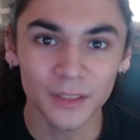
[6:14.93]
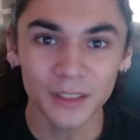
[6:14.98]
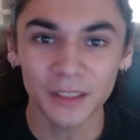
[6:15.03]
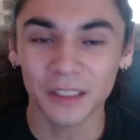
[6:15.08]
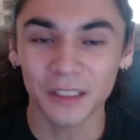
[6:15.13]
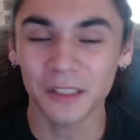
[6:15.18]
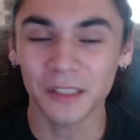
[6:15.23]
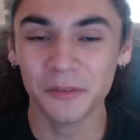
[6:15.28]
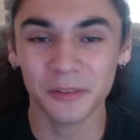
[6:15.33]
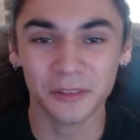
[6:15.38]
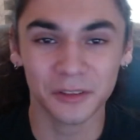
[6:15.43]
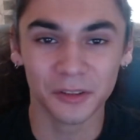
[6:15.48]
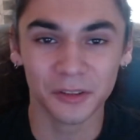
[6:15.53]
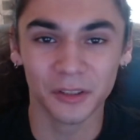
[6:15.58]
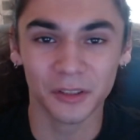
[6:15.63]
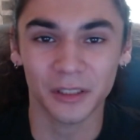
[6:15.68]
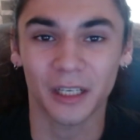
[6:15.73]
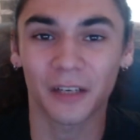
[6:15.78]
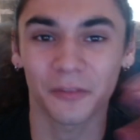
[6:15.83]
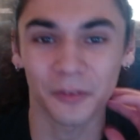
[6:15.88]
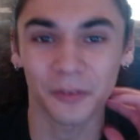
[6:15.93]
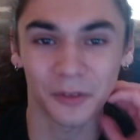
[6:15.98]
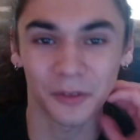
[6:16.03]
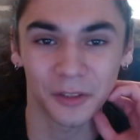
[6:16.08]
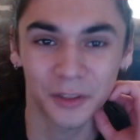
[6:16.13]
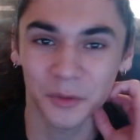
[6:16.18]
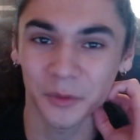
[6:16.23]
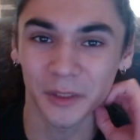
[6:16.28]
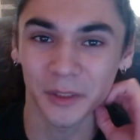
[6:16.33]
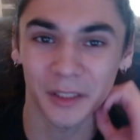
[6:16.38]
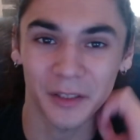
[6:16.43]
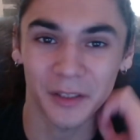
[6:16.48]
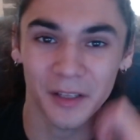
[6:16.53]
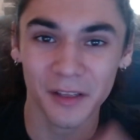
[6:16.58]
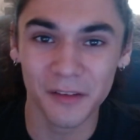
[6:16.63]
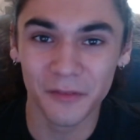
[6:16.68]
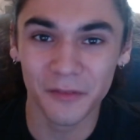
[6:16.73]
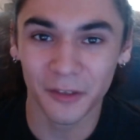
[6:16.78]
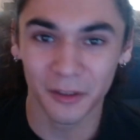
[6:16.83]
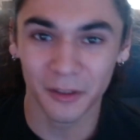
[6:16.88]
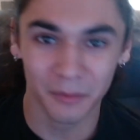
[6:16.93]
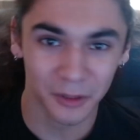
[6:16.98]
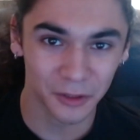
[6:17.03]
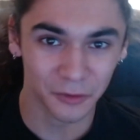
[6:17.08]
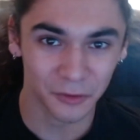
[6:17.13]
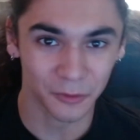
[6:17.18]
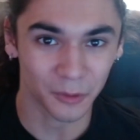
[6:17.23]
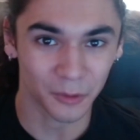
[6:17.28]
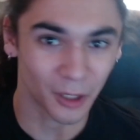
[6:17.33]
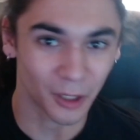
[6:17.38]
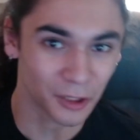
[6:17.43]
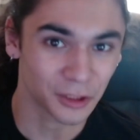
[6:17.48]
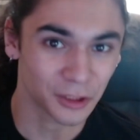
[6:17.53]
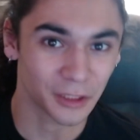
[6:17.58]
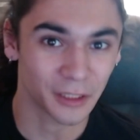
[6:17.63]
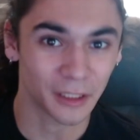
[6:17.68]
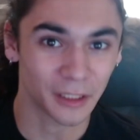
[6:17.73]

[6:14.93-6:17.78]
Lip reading: Anyways, that's all I got for this week. Thank you very much for watching,